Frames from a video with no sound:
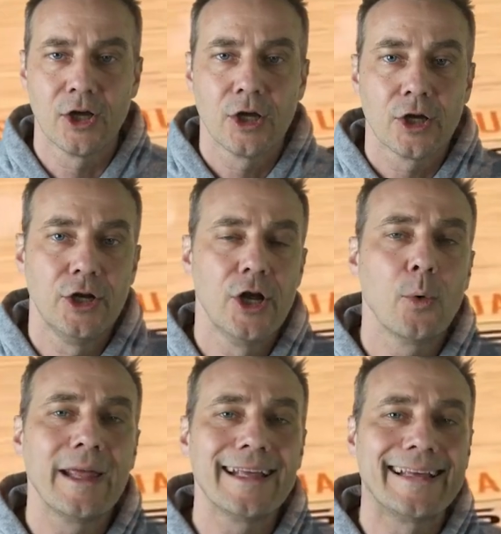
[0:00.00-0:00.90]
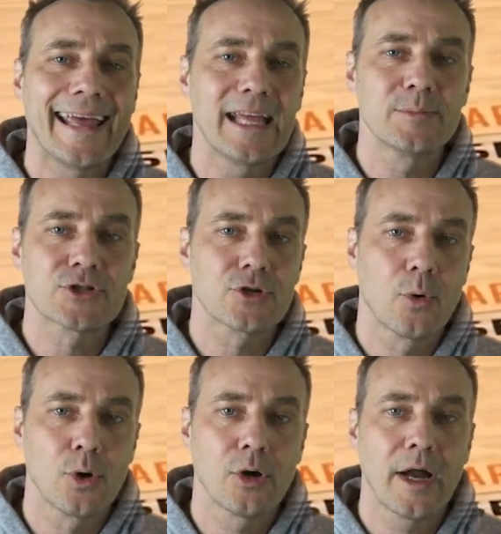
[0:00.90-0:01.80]
Knowing game
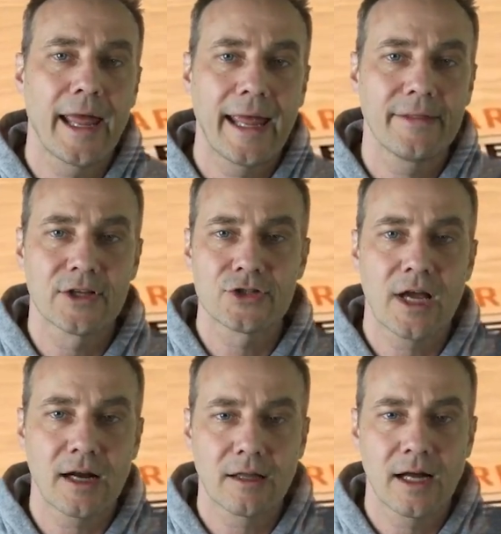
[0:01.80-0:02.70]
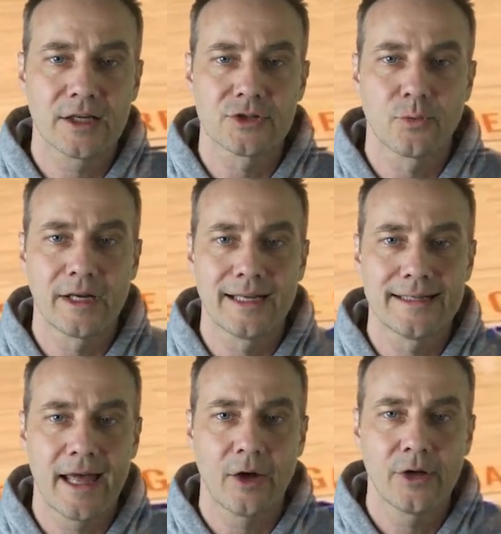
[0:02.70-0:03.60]
score and the shot clock is running
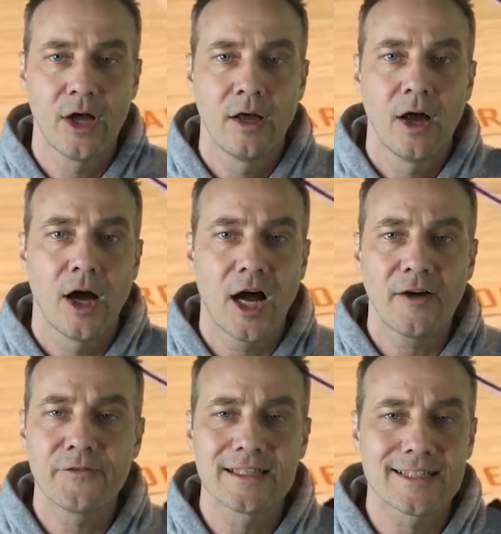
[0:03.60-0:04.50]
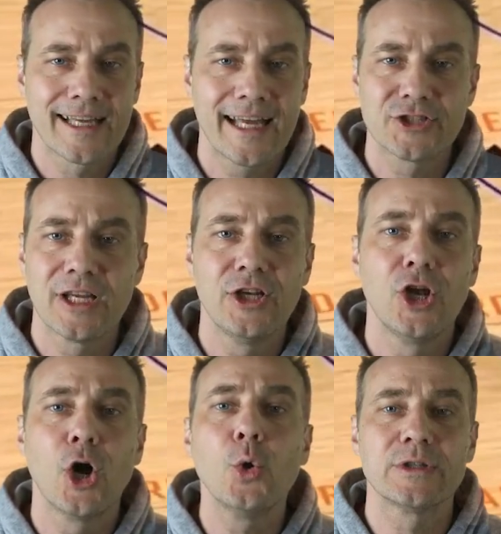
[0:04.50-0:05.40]
down, off this catch, he
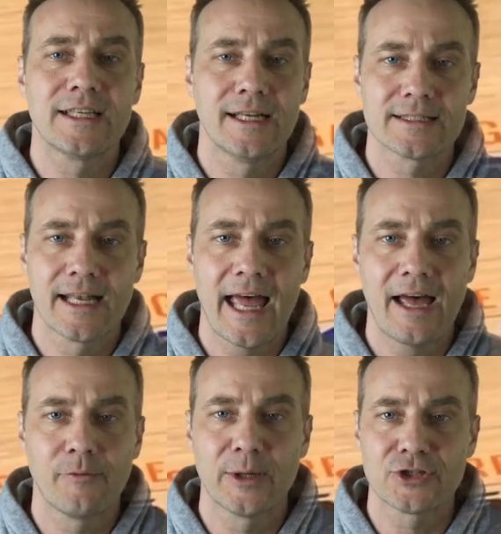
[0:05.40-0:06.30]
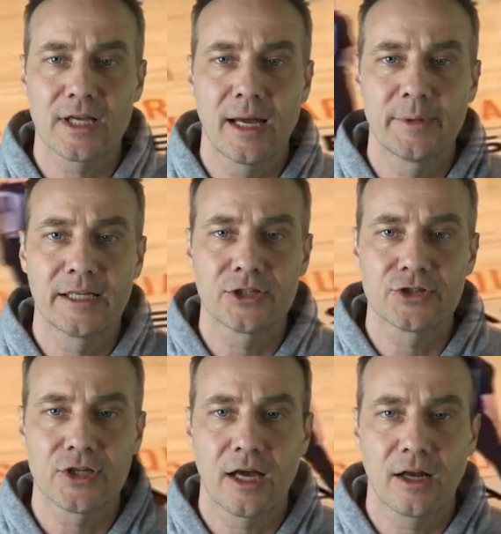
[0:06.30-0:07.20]
knows he doesn't have much time to get the
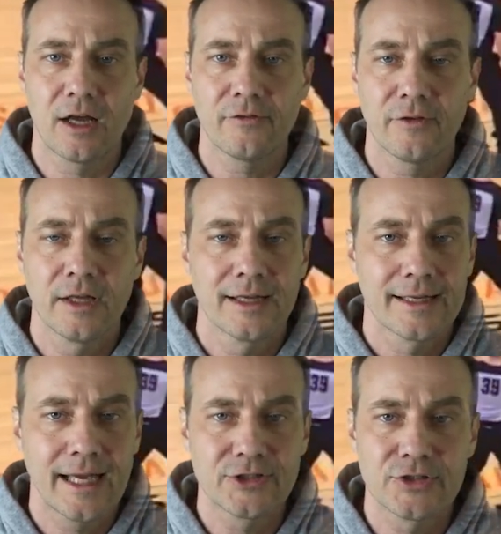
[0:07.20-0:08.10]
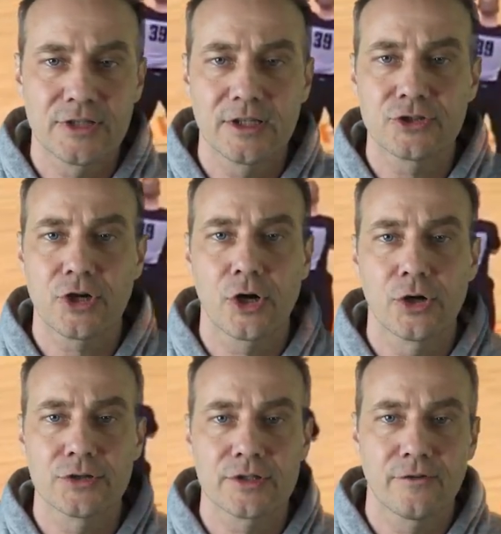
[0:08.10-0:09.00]
shot off. Catches it,
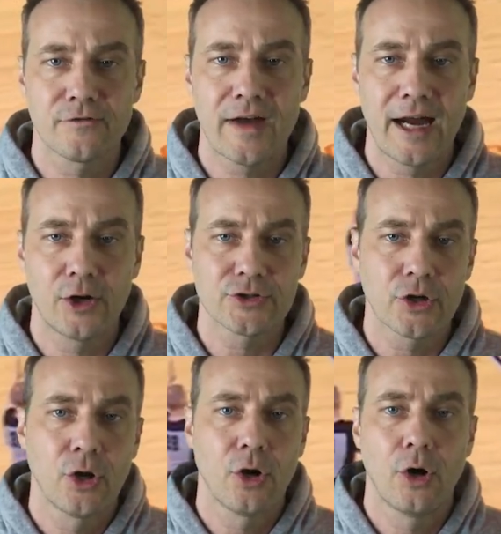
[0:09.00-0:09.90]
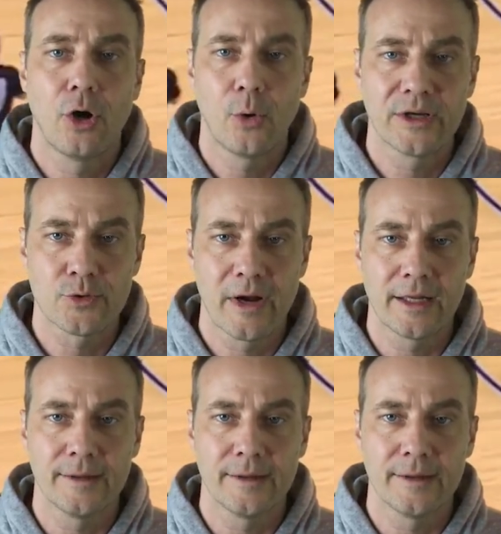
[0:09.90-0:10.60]
turns, fires, always ready.